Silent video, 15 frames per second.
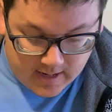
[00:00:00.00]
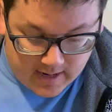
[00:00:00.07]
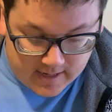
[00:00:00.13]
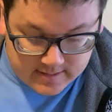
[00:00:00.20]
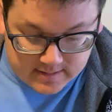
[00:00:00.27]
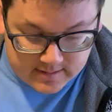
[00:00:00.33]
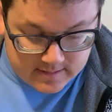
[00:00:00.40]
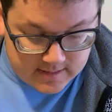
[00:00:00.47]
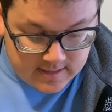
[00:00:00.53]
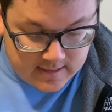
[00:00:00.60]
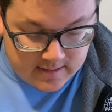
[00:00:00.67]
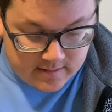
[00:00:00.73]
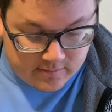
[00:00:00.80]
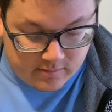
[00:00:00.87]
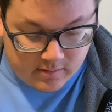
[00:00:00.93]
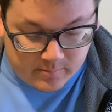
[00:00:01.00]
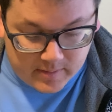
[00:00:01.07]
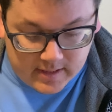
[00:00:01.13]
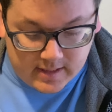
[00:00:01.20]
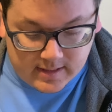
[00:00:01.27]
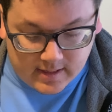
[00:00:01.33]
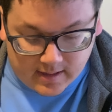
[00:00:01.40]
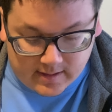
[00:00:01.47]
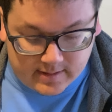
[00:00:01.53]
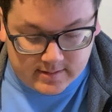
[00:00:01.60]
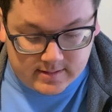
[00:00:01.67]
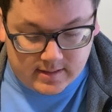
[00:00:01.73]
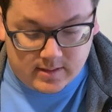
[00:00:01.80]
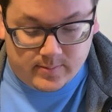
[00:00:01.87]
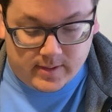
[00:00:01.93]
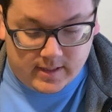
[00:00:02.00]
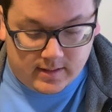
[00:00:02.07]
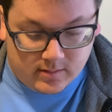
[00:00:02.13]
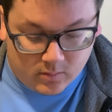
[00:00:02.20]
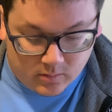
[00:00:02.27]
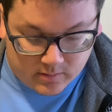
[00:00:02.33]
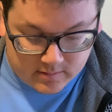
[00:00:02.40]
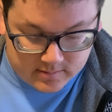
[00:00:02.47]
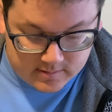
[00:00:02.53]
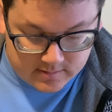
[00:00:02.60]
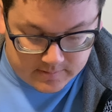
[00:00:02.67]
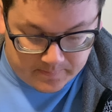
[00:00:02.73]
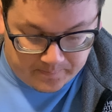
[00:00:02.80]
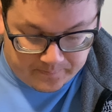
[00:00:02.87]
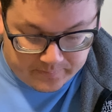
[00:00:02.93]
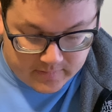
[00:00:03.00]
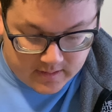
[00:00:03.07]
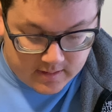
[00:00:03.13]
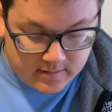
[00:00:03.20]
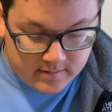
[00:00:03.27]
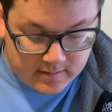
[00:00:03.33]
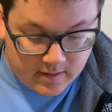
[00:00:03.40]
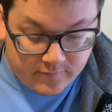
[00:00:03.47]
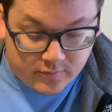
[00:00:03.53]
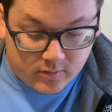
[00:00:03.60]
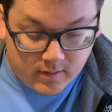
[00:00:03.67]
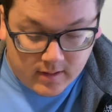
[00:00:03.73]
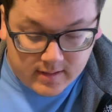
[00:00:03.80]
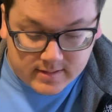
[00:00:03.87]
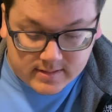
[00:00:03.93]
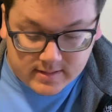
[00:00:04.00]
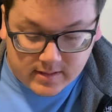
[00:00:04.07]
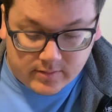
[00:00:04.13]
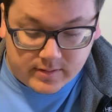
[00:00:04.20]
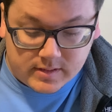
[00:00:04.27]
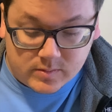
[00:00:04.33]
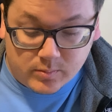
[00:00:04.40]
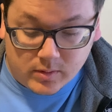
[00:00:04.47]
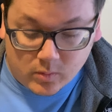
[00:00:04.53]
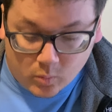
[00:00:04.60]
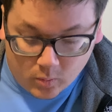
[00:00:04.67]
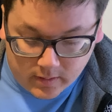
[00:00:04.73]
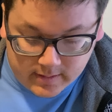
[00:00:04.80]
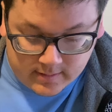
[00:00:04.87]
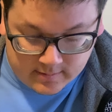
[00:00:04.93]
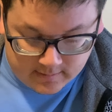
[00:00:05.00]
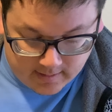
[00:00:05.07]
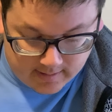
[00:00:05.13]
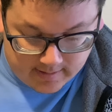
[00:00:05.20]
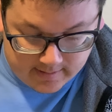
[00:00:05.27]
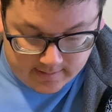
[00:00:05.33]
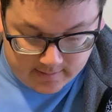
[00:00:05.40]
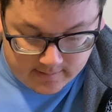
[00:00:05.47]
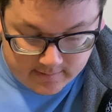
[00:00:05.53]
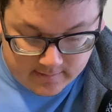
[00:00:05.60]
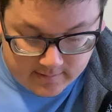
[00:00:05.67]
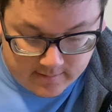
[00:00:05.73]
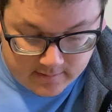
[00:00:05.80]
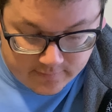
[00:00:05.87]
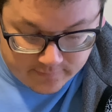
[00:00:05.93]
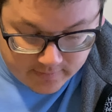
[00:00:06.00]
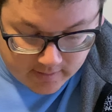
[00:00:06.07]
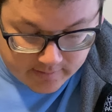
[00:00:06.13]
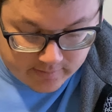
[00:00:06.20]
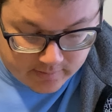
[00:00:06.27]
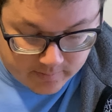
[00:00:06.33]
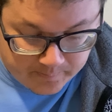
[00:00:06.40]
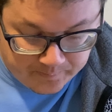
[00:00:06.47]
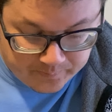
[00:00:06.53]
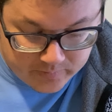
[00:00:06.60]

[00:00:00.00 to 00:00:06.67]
as indeed there are many gods and many lords, yet for us there is but one God, the Father,